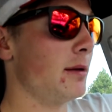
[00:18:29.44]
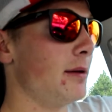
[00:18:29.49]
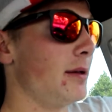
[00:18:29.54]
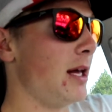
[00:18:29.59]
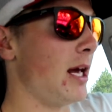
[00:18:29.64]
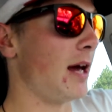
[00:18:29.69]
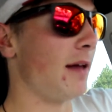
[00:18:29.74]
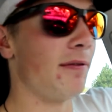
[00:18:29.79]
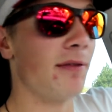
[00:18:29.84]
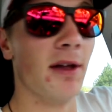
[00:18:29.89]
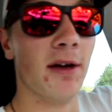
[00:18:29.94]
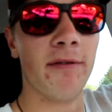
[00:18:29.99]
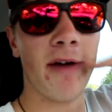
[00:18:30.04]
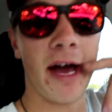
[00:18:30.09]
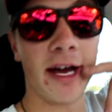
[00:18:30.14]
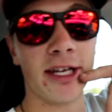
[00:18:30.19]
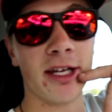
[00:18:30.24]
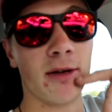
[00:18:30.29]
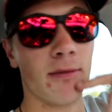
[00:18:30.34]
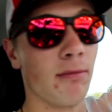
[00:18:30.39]
yeah, the
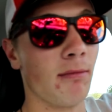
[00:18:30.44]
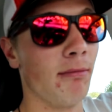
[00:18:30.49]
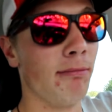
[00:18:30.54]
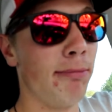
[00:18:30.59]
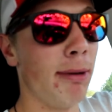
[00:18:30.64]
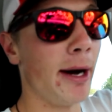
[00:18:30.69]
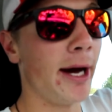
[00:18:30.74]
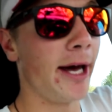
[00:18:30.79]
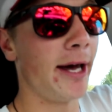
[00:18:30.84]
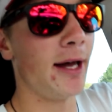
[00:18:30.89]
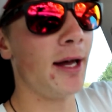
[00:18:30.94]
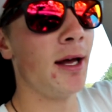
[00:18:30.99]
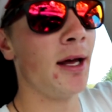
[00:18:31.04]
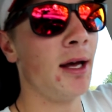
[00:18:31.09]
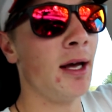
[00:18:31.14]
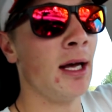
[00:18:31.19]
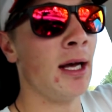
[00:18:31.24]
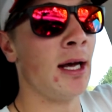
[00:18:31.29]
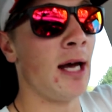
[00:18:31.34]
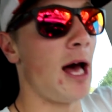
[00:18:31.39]
vacuum. But
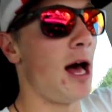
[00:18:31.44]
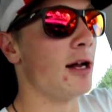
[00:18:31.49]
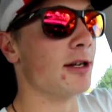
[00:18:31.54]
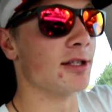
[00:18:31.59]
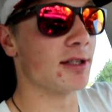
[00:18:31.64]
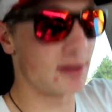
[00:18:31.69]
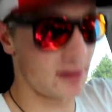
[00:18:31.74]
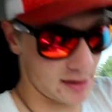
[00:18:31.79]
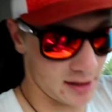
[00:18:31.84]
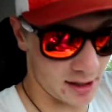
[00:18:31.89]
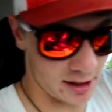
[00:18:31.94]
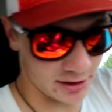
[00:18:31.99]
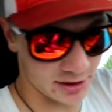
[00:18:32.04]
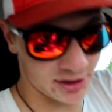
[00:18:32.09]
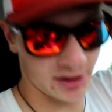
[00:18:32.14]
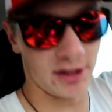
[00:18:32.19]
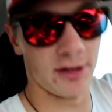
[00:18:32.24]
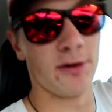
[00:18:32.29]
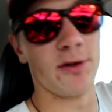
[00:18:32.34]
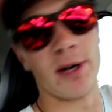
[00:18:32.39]
I'll
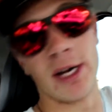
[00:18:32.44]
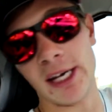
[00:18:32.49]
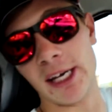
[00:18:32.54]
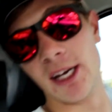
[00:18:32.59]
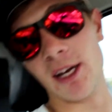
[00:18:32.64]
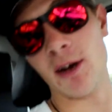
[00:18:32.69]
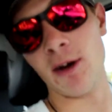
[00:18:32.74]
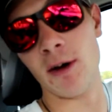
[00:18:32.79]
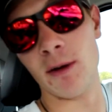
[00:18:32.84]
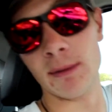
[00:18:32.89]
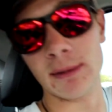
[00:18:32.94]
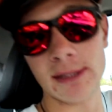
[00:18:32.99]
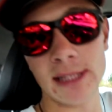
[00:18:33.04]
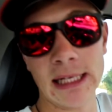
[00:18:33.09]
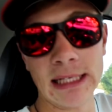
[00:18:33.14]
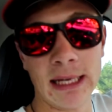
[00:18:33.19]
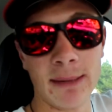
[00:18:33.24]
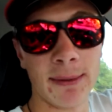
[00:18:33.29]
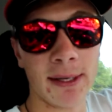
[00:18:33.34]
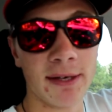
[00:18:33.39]
just do it when I get home. It's
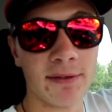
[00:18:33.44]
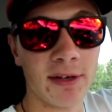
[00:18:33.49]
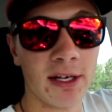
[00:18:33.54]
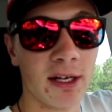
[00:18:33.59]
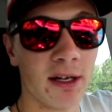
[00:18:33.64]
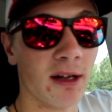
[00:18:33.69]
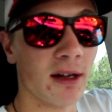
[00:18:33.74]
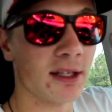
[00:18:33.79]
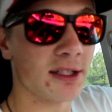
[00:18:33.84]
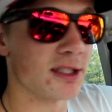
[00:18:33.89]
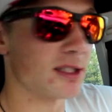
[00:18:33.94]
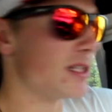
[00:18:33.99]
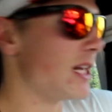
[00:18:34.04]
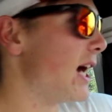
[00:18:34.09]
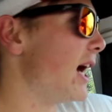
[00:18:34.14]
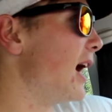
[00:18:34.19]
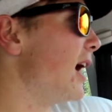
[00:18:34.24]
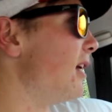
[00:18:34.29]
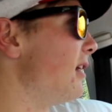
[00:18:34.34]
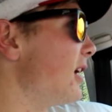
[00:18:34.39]
not that big of a deal. It's just
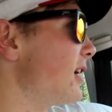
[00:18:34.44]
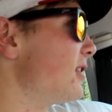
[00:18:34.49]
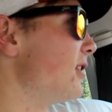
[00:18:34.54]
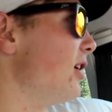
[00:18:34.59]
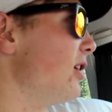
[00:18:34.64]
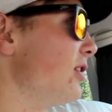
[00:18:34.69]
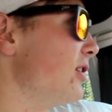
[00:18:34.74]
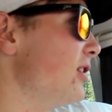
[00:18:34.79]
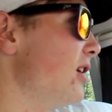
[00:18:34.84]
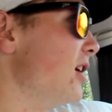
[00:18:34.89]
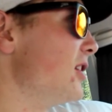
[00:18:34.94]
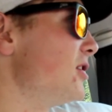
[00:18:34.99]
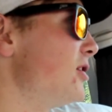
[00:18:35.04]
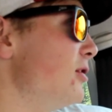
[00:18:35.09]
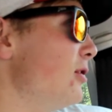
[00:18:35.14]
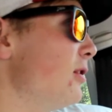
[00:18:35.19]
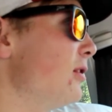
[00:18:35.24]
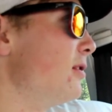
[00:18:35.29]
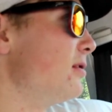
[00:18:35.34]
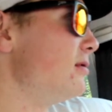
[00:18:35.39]
that I like their
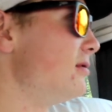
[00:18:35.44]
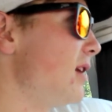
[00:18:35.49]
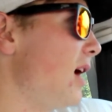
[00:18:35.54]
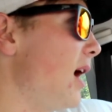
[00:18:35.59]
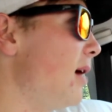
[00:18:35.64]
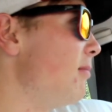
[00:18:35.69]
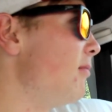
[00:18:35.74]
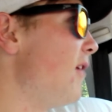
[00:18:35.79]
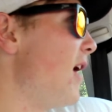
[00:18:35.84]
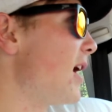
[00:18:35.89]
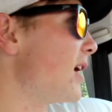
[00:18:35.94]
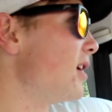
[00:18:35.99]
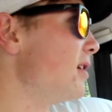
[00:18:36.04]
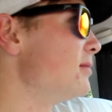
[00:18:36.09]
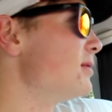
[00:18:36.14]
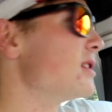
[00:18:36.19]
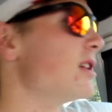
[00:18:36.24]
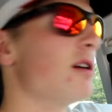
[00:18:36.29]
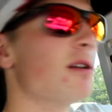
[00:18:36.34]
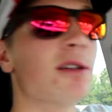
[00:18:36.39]
industrial type
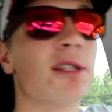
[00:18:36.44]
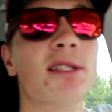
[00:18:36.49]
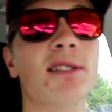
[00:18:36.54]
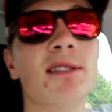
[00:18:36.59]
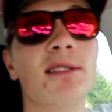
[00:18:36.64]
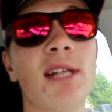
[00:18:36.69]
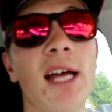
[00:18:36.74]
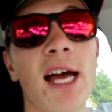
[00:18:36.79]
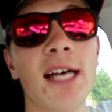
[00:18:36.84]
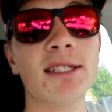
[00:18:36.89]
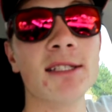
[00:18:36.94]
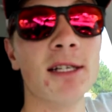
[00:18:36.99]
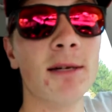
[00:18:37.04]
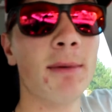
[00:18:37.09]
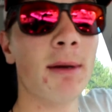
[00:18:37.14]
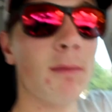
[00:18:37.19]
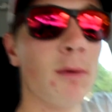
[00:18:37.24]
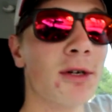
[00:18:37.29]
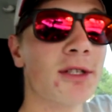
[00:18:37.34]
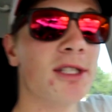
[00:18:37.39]
vacuum, you know, because it has a little
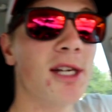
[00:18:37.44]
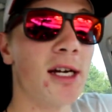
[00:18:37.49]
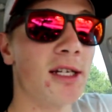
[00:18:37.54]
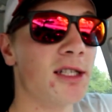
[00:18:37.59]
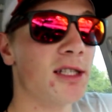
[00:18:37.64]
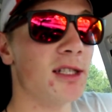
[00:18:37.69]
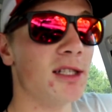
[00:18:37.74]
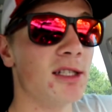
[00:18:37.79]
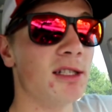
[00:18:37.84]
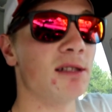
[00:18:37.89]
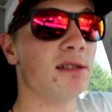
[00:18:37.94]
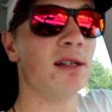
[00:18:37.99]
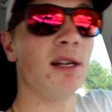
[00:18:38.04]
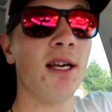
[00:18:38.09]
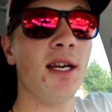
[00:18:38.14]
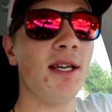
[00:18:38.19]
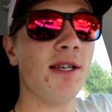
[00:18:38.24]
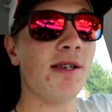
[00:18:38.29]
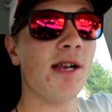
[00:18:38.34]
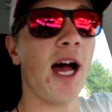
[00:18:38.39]
bit more suction
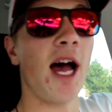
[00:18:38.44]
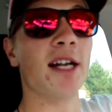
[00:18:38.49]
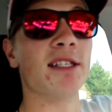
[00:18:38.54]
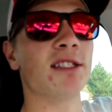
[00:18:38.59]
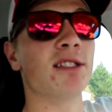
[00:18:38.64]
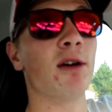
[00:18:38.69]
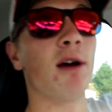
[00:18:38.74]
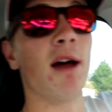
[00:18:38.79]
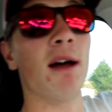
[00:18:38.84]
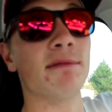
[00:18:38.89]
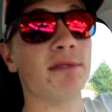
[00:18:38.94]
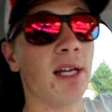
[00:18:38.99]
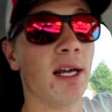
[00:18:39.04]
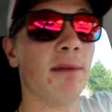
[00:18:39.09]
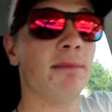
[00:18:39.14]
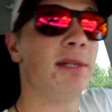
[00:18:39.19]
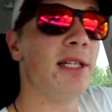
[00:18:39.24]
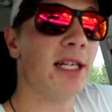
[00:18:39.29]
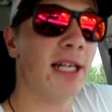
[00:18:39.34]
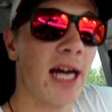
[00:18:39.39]
and I just don't have to
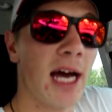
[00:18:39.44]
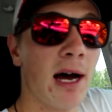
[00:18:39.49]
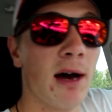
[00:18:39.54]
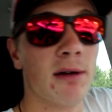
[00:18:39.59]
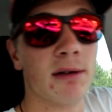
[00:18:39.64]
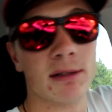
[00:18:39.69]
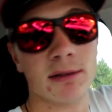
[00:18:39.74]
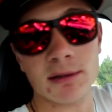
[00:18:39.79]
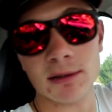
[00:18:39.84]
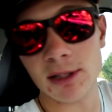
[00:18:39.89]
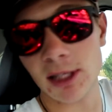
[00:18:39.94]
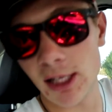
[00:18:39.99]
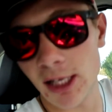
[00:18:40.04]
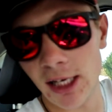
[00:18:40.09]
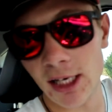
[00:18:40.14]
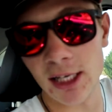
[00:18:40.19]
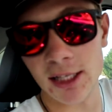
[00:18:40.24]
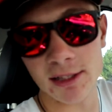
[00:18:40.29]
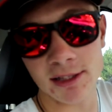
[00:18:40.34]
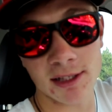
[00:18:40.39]
empty it out and
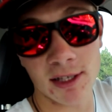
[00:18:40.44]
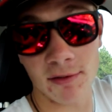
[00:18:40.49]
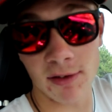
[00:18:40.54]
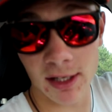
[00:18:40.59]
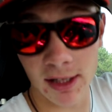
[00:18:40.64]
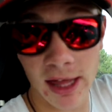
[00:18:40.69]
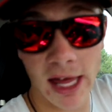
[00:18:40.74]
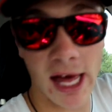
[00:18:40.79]
clean it and stuff like